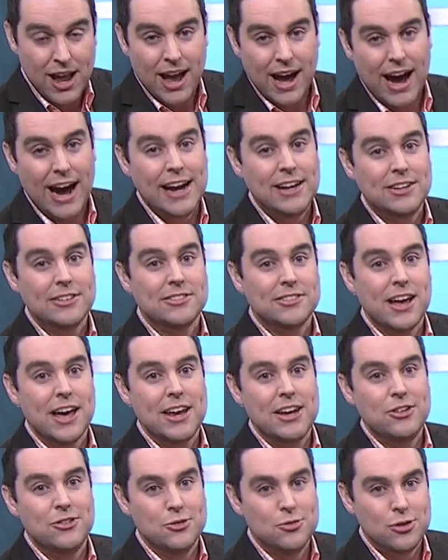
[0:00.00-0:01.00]
I
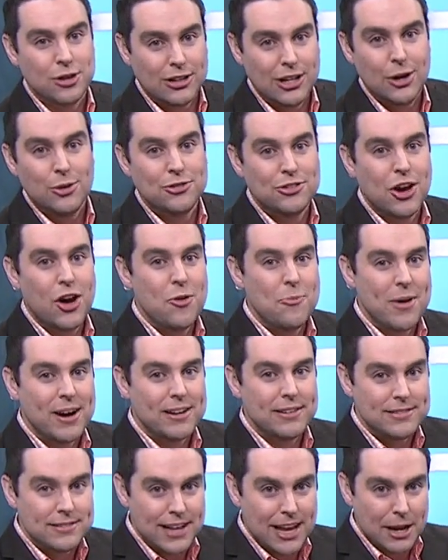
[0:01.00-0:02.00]
decided to close out my
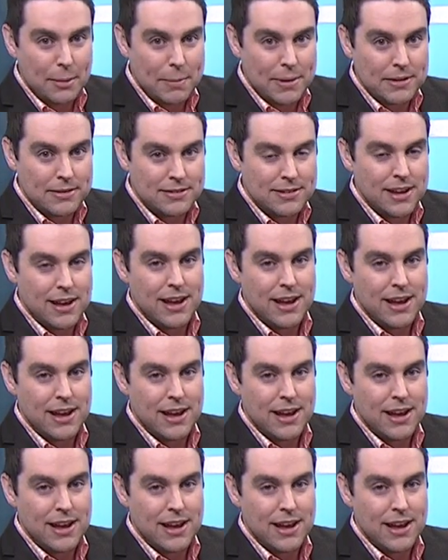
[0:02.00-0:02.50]
segments